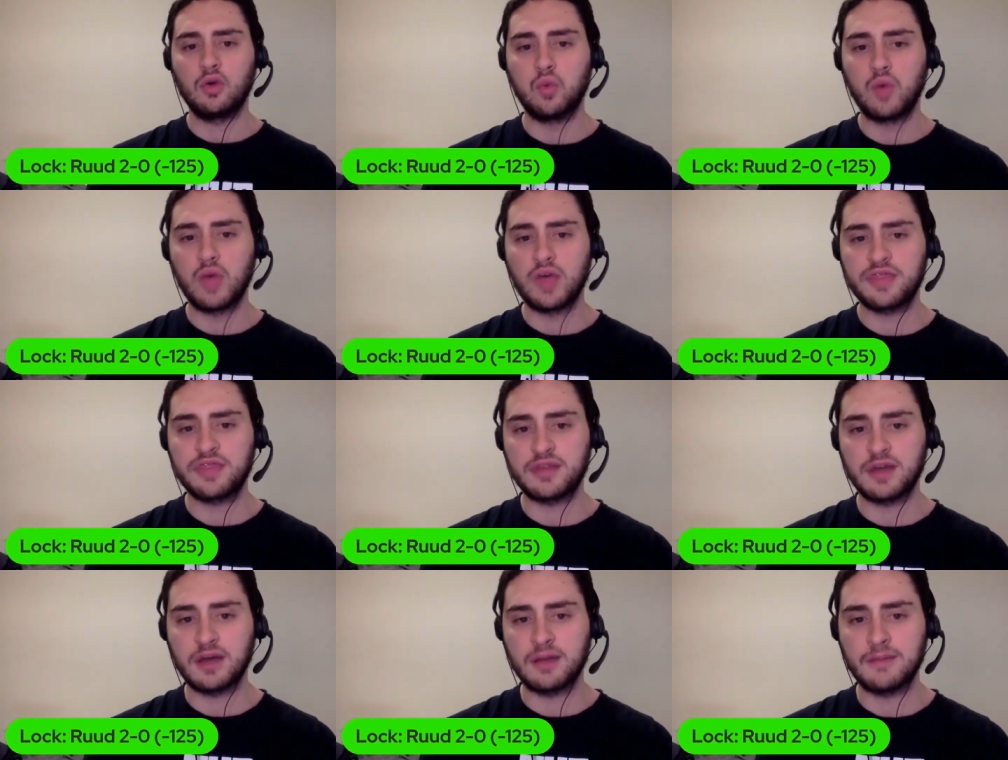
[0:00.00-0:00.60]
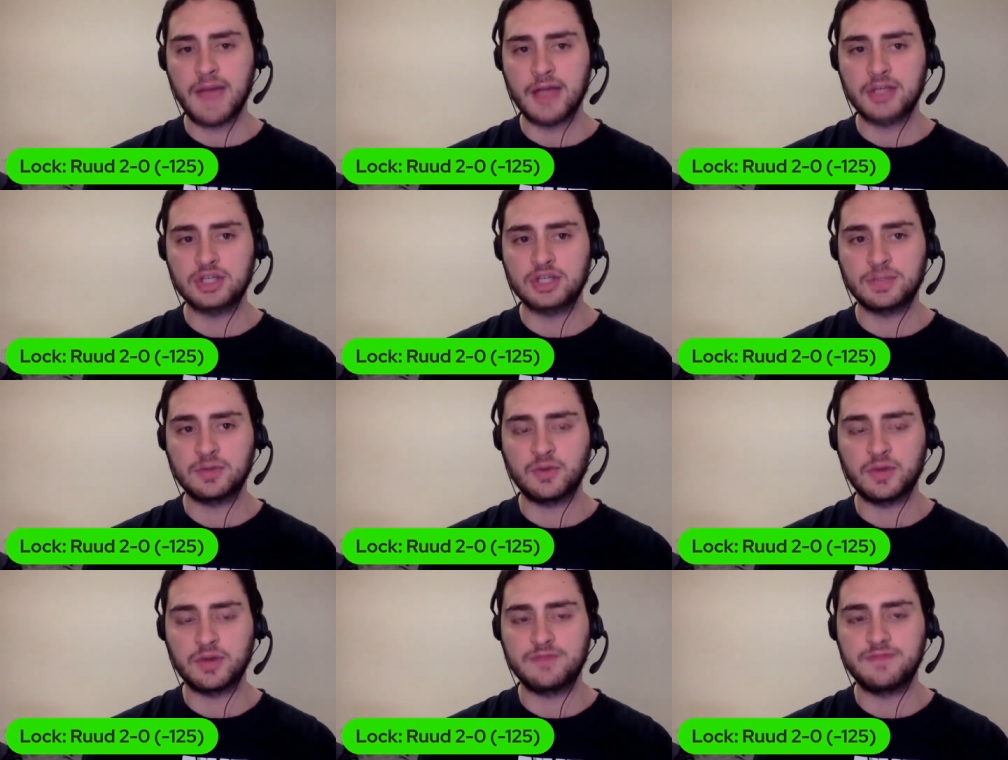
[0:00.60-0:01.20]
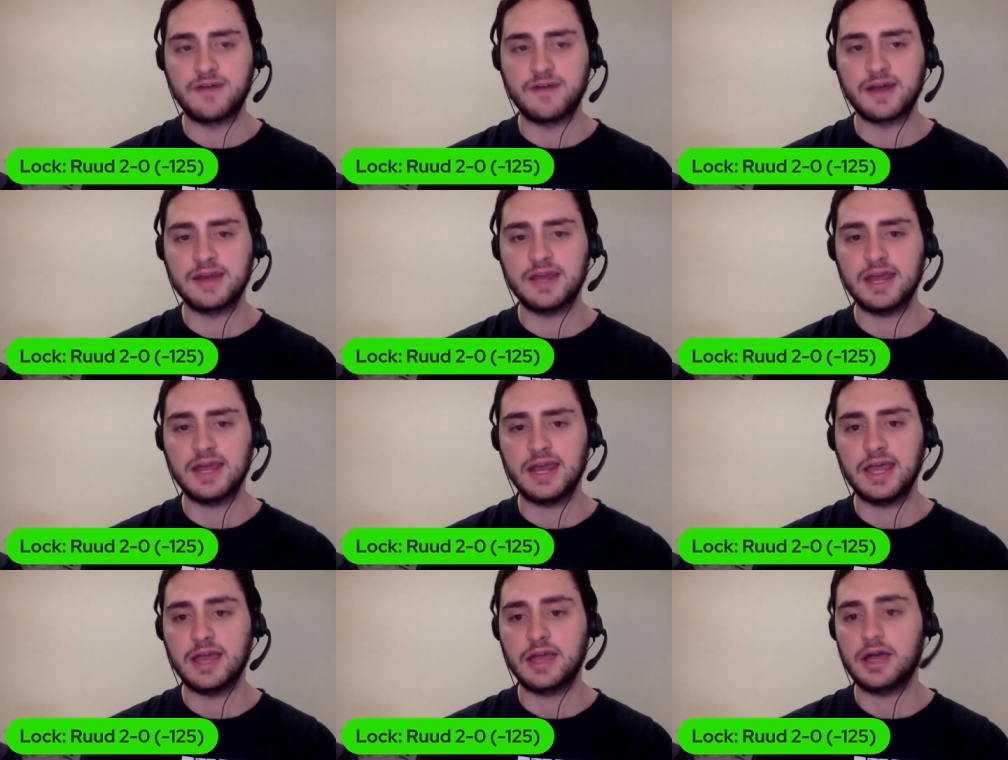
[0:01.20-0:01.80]
with a matchup between
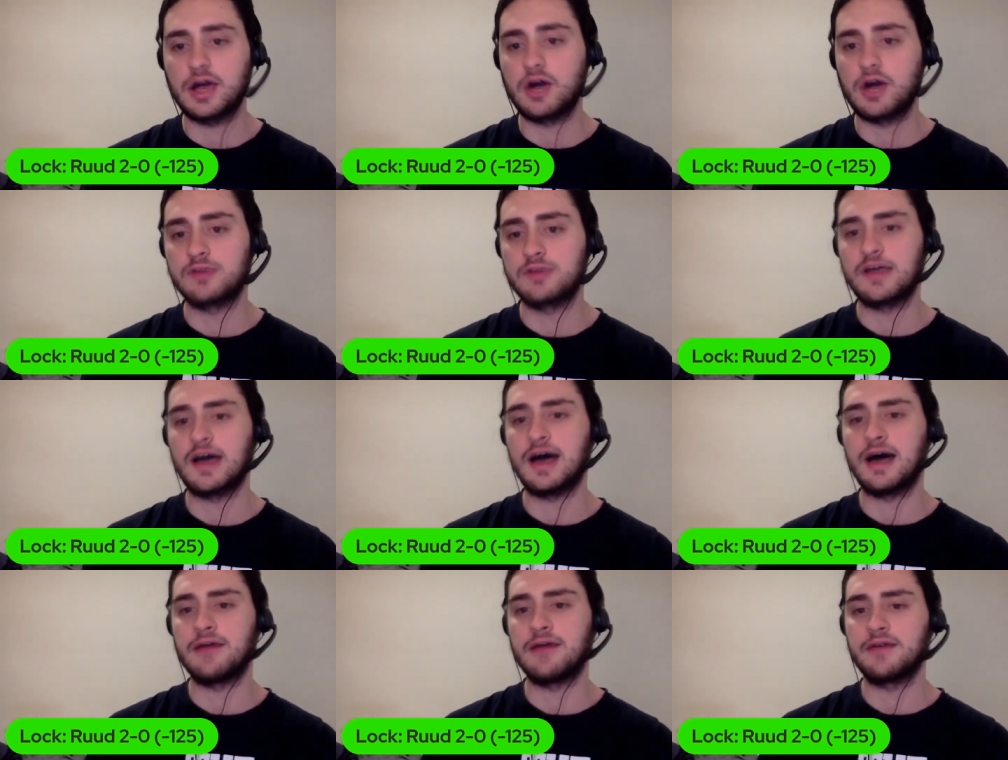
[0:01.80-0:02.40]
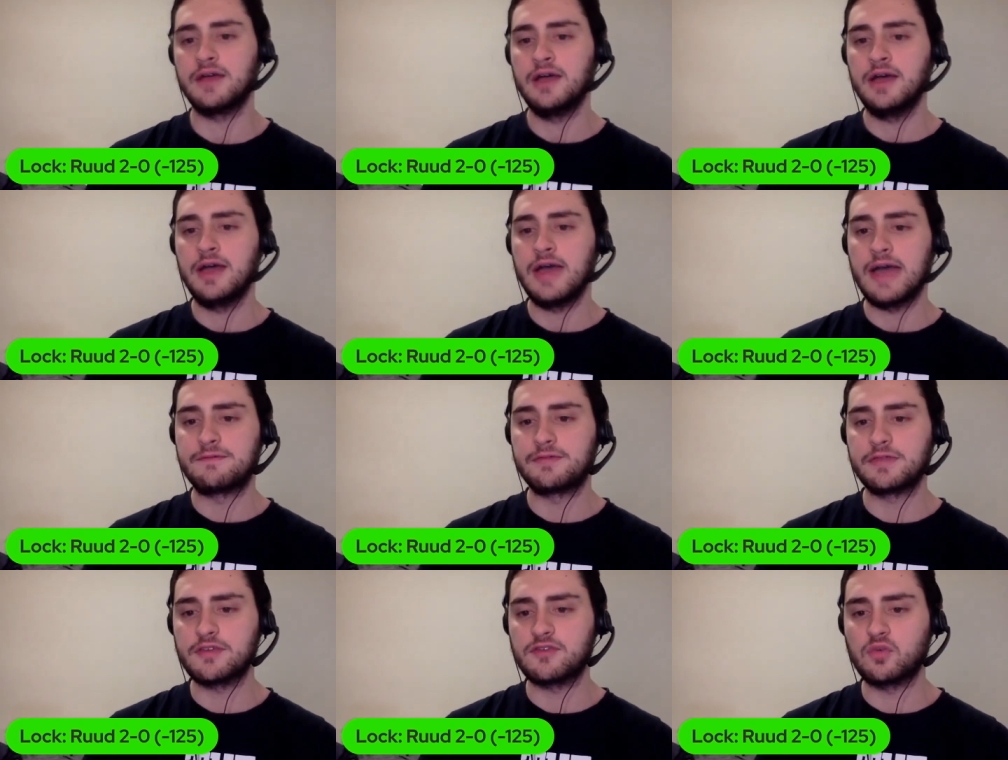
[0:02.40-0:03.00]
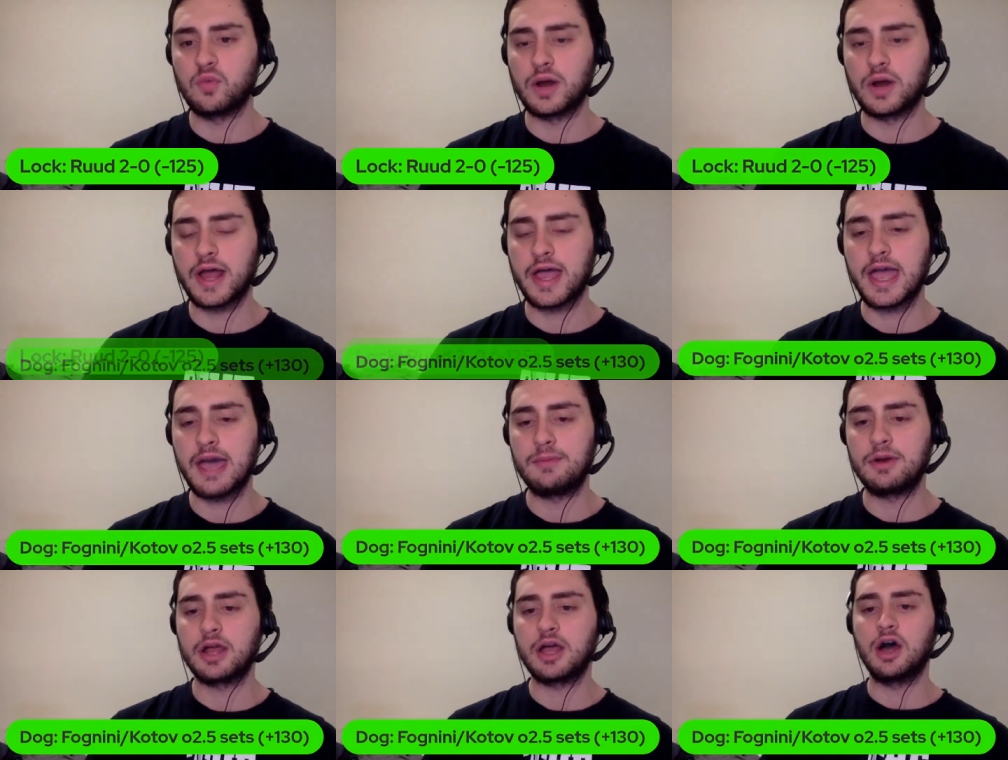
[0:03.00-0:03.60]
Fognini and Kotov. And for this one, I
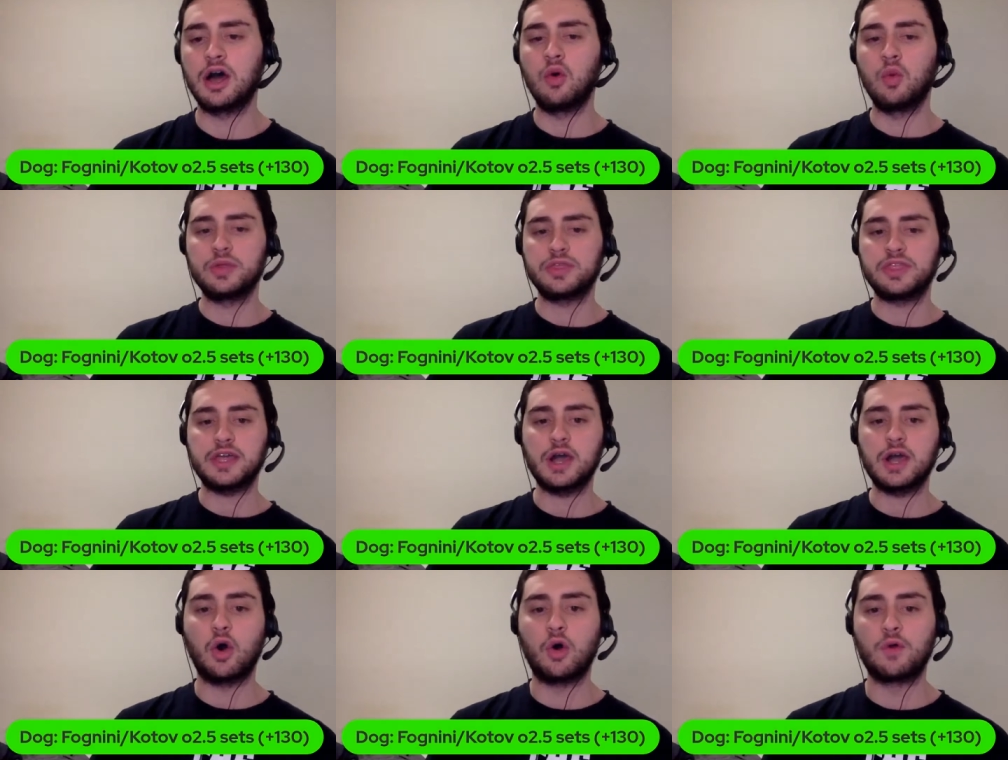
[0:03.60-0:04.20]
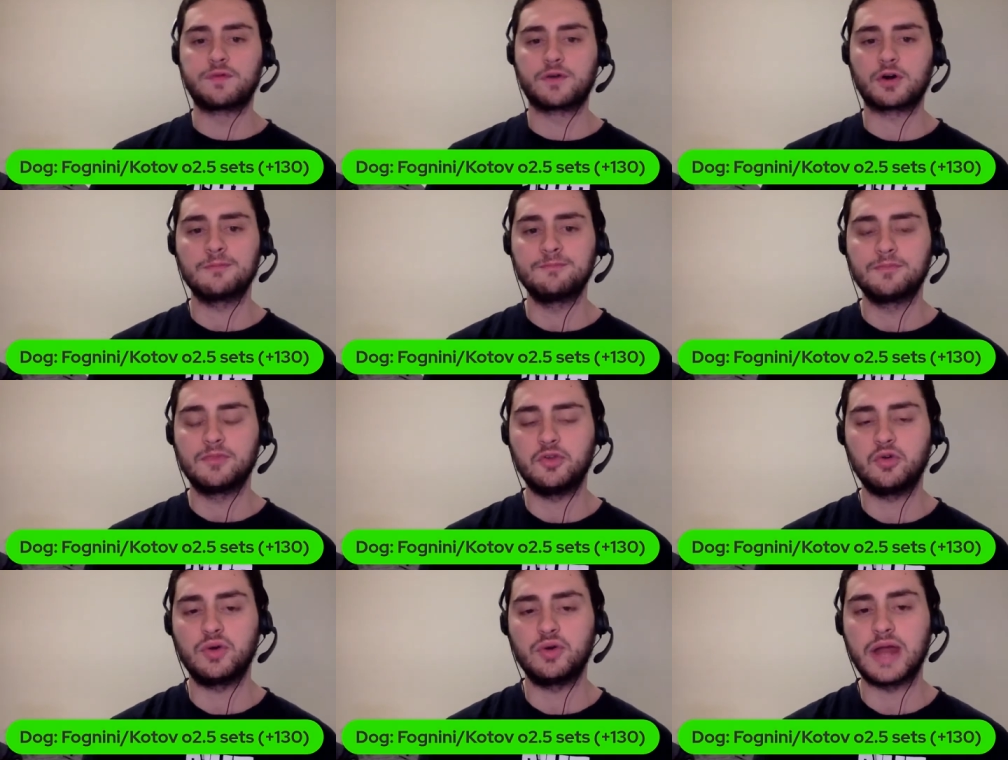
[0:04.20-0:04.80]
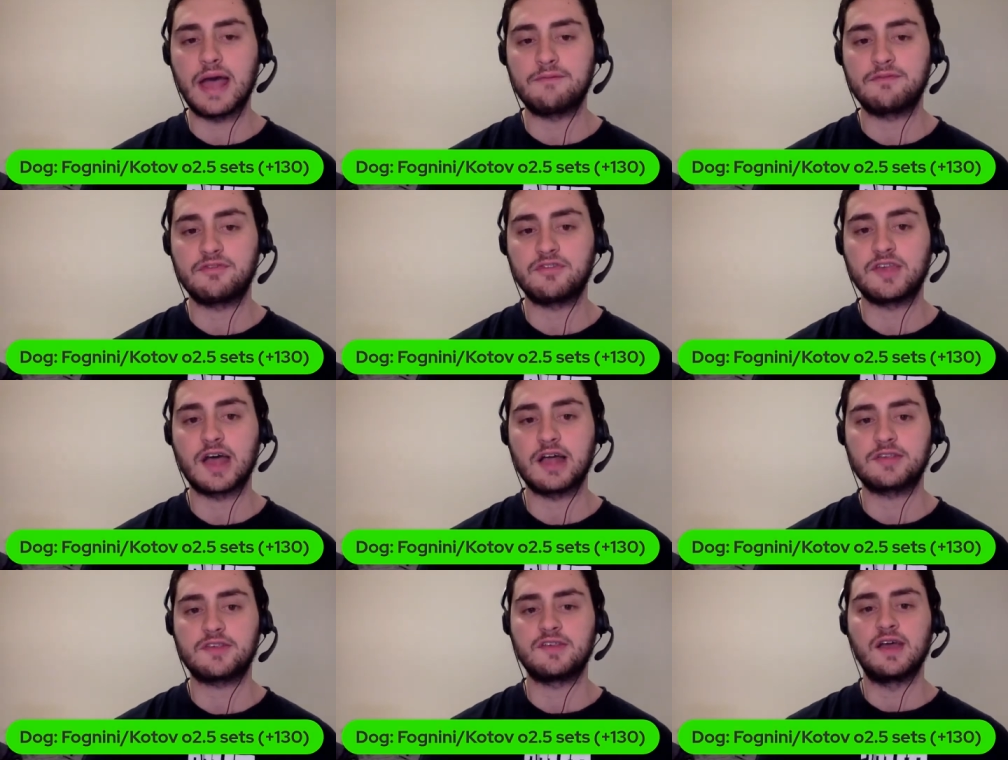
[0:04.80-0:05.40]
am going to go with the over 2.5
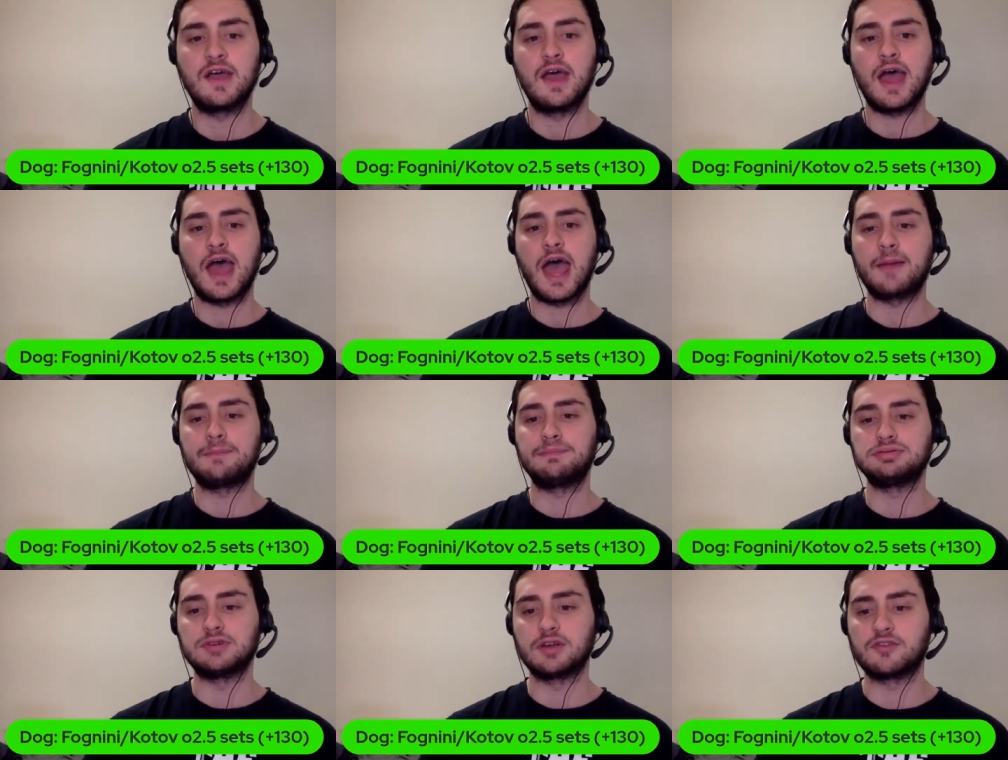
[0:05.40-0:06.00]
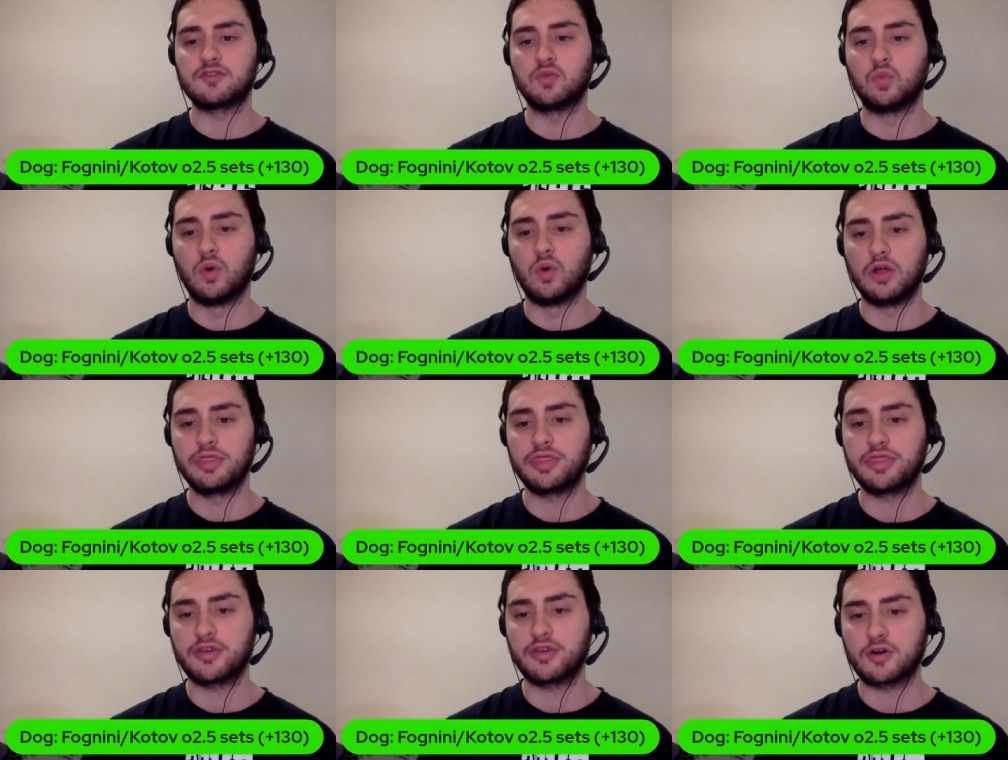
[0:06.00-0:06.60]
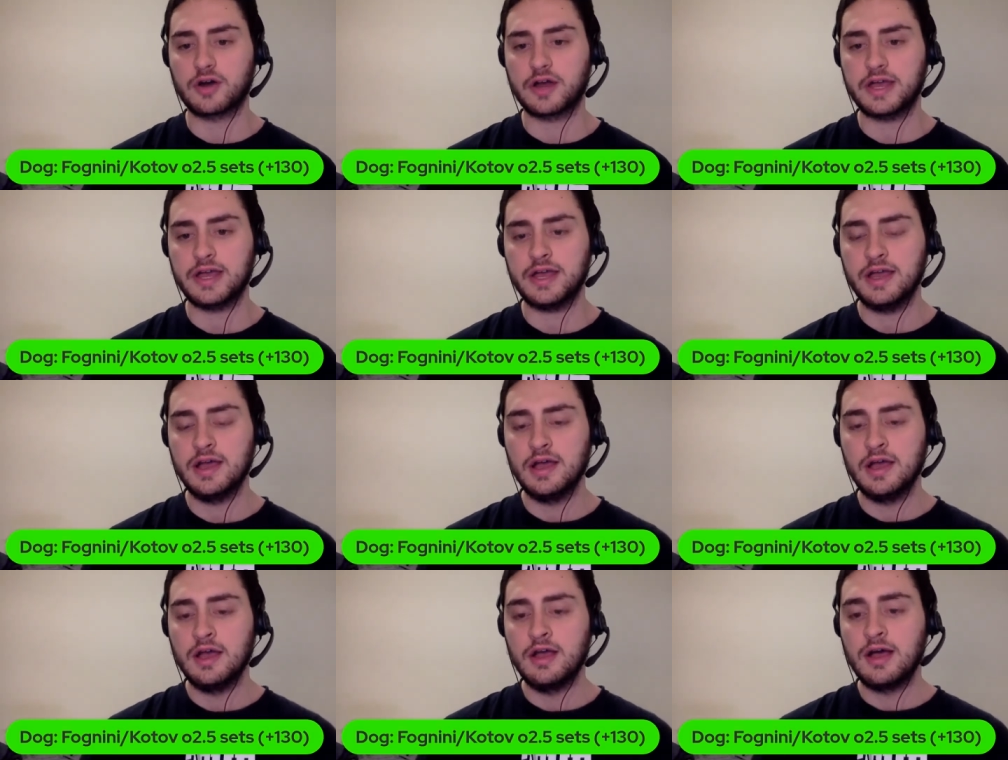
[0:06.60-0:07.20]
sets at +130.